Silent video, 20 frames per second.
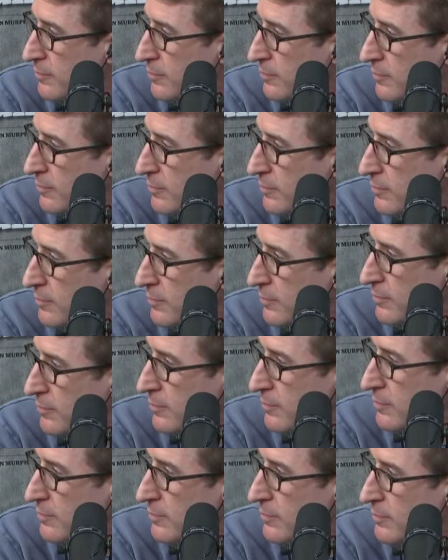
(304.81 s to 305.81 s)

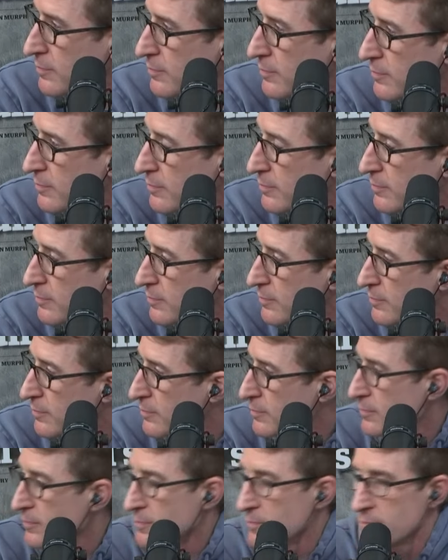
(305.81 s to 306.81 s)

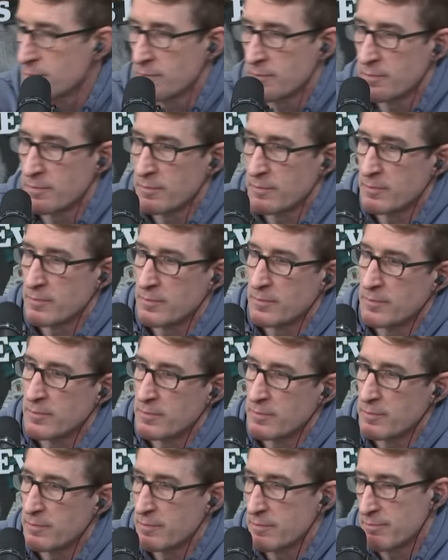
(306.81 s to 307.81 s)

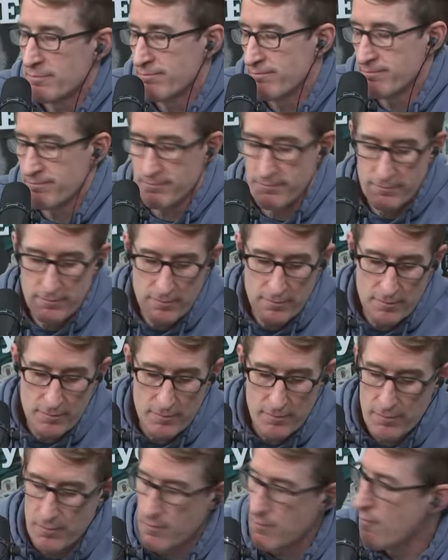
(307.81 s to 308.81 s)

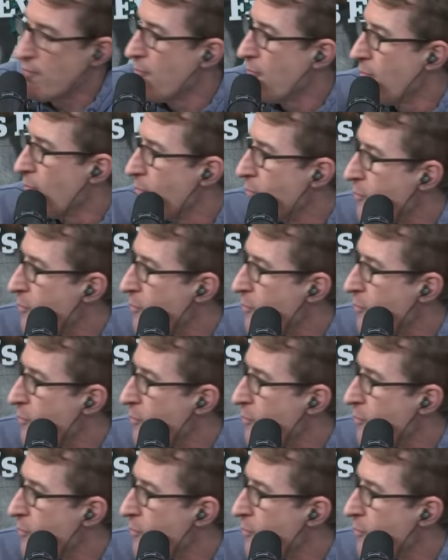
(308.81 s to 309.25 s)
(silent)